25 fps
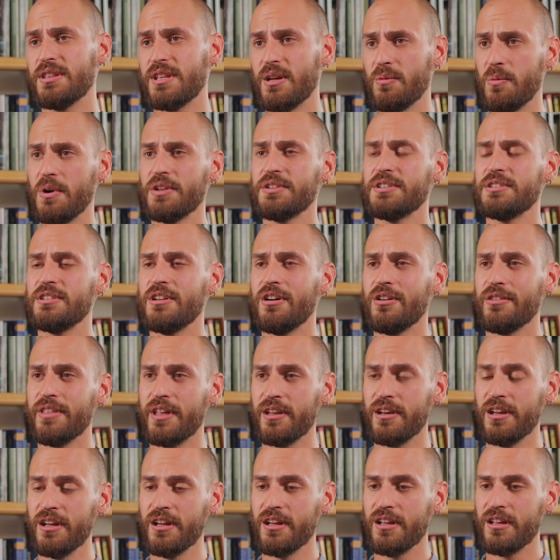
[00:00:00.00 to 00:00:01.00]
They want to know
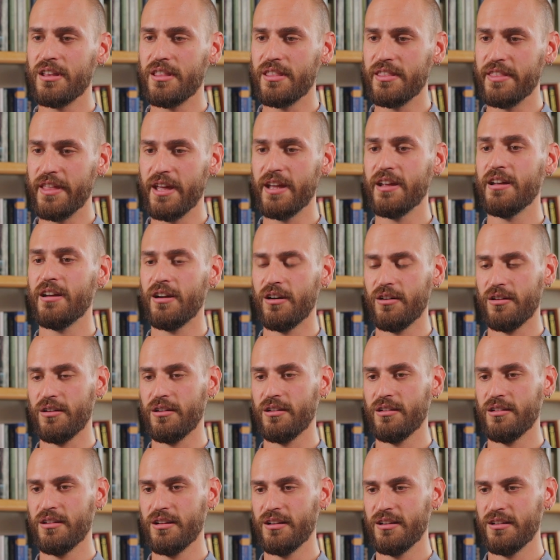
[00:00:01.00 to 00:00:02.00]
that they
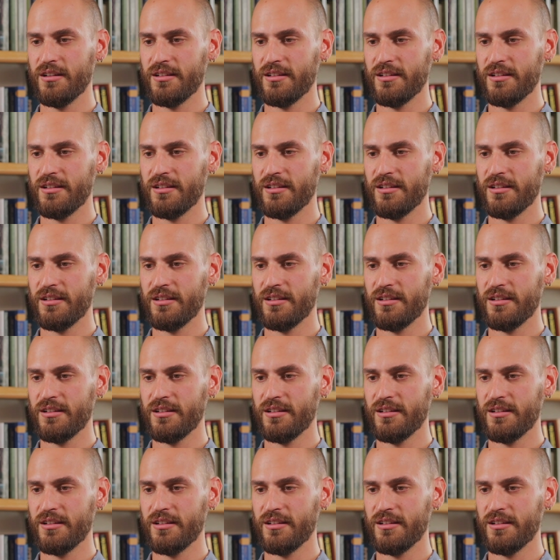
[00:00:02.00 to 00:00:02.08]
are